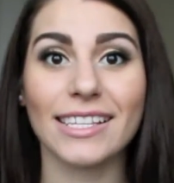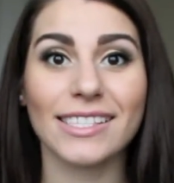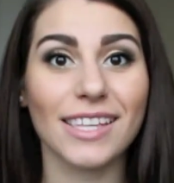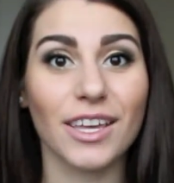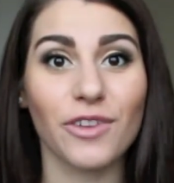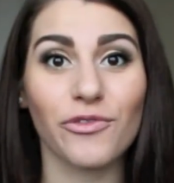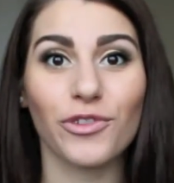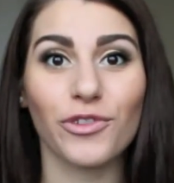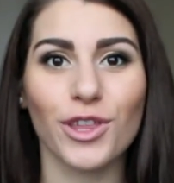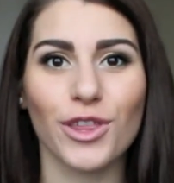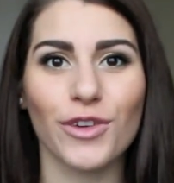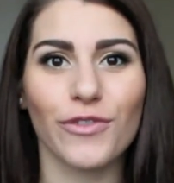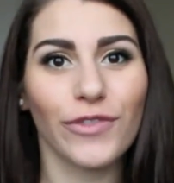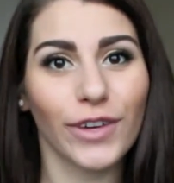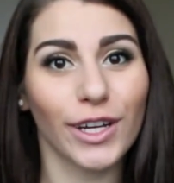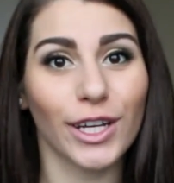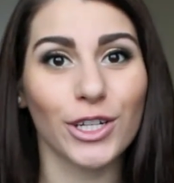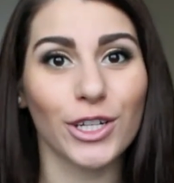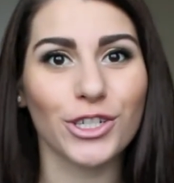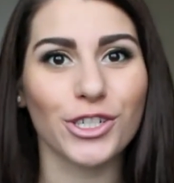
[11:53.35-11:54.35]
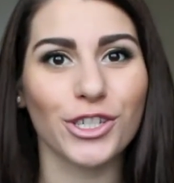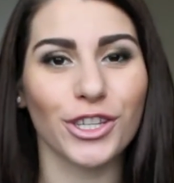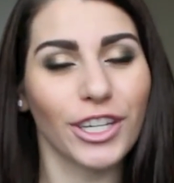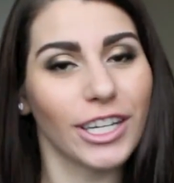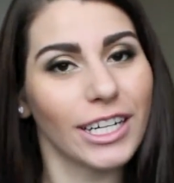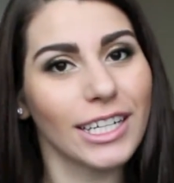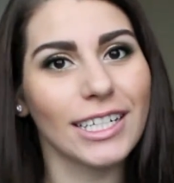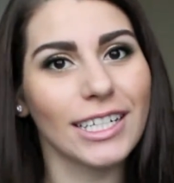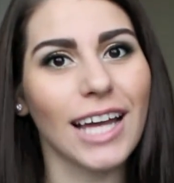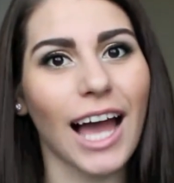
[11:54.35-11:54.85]
is it for the finished
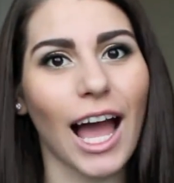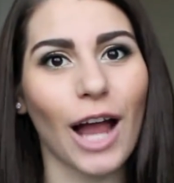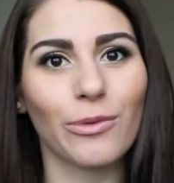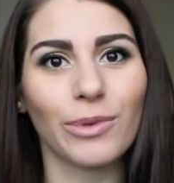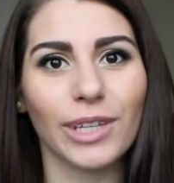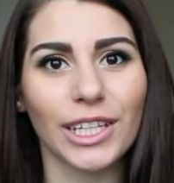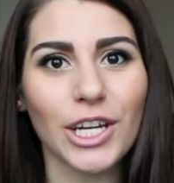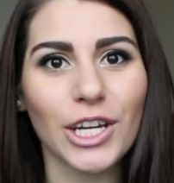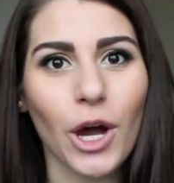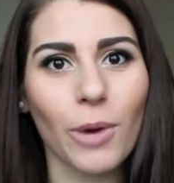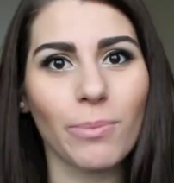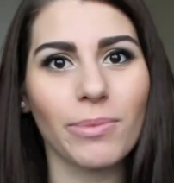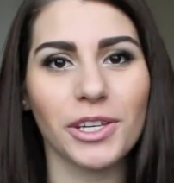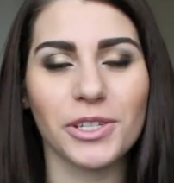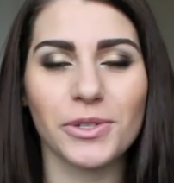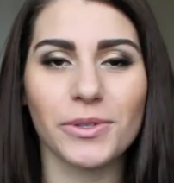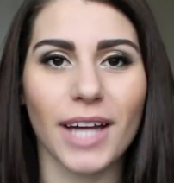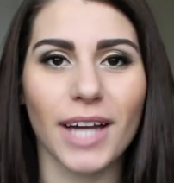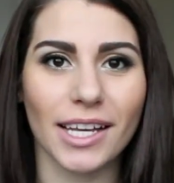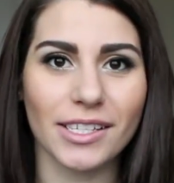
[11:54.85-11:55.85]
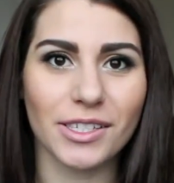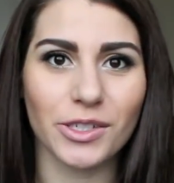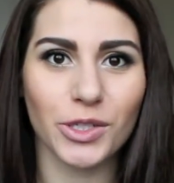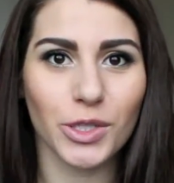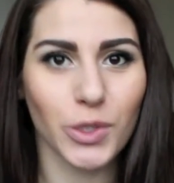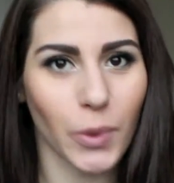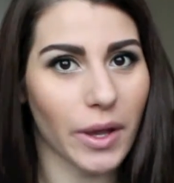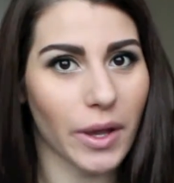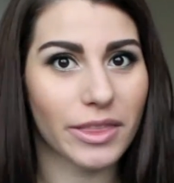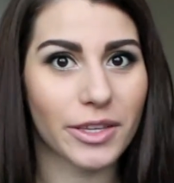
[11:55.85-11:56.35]
look. I really hope that you guys
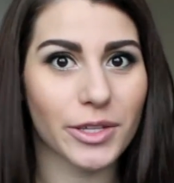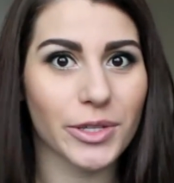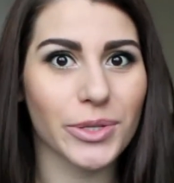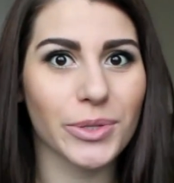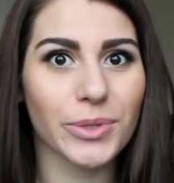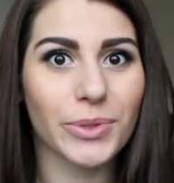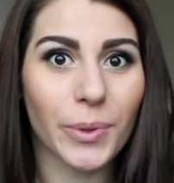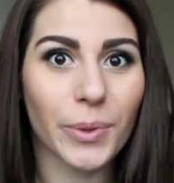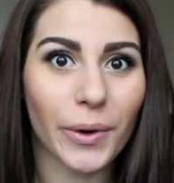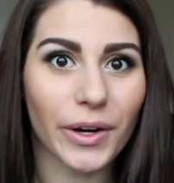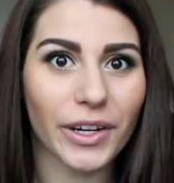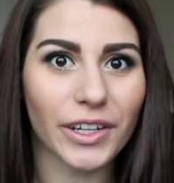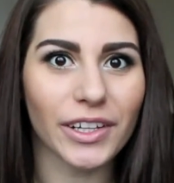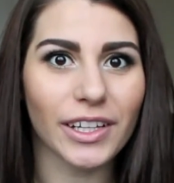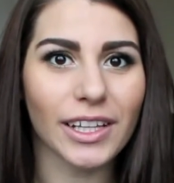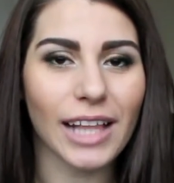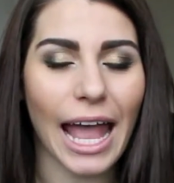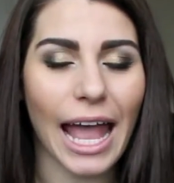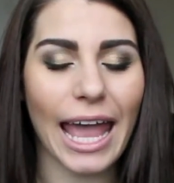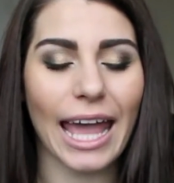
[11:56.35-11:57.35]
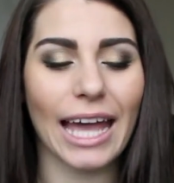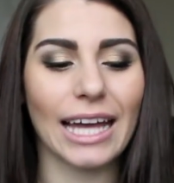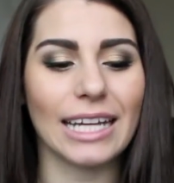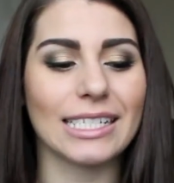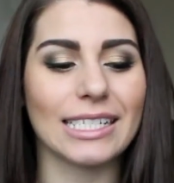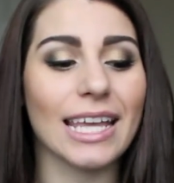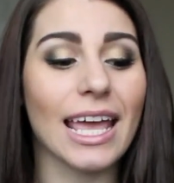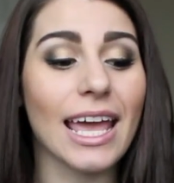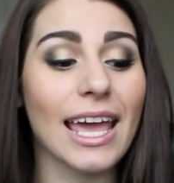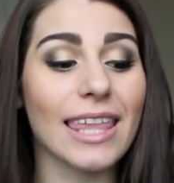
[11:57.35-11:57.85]
enjoyed this tutorial
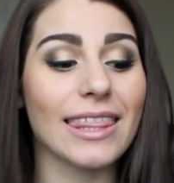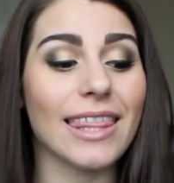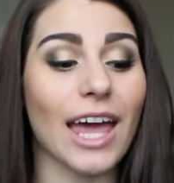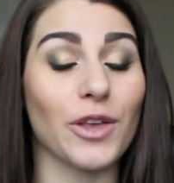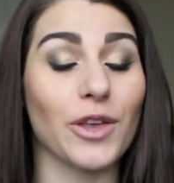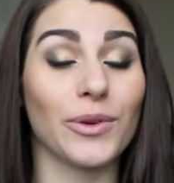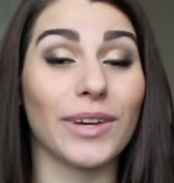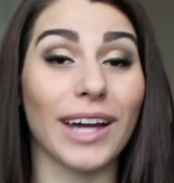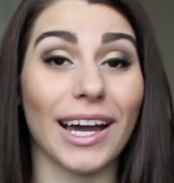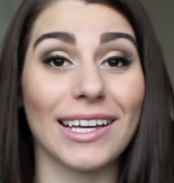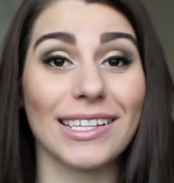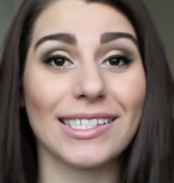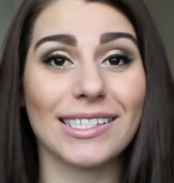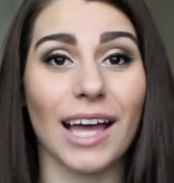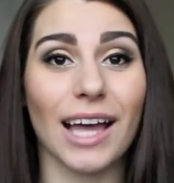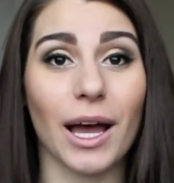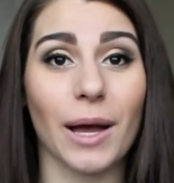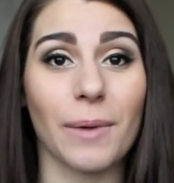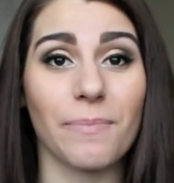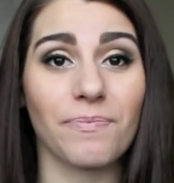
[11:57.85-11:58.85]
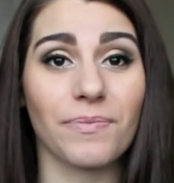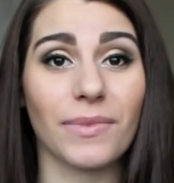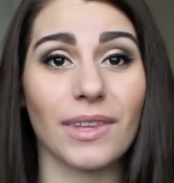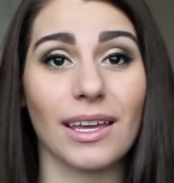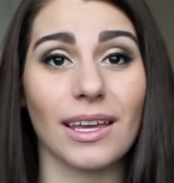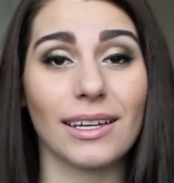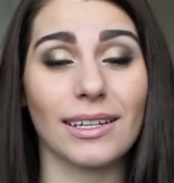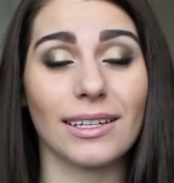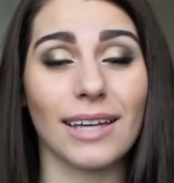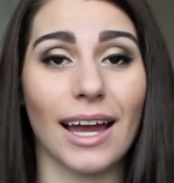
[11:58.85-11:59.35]
and that you guys
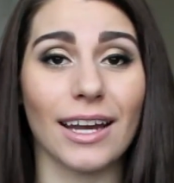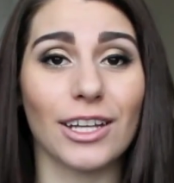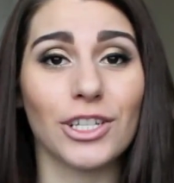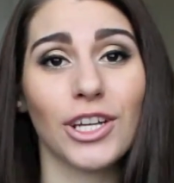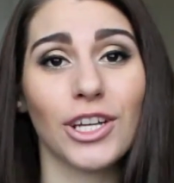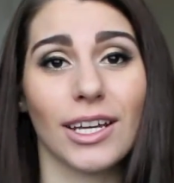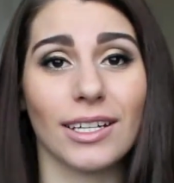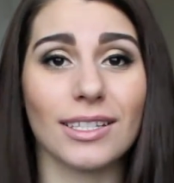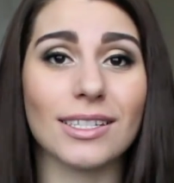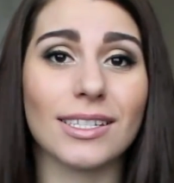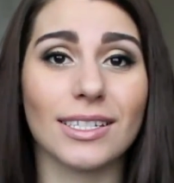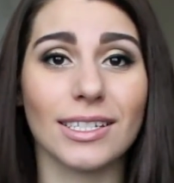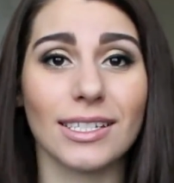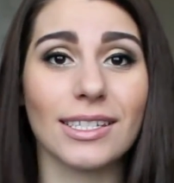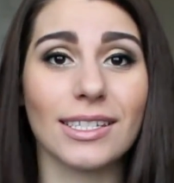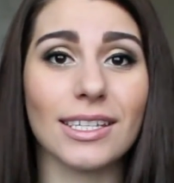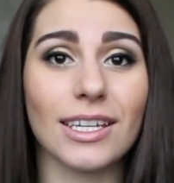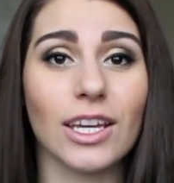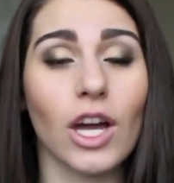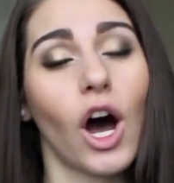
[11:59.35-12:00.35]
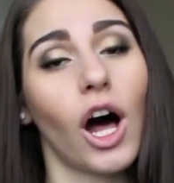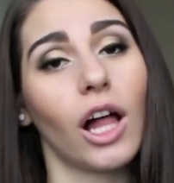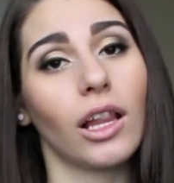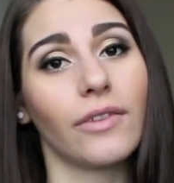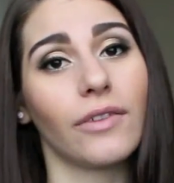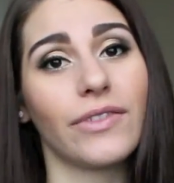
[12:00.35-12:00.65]
got a chance to see all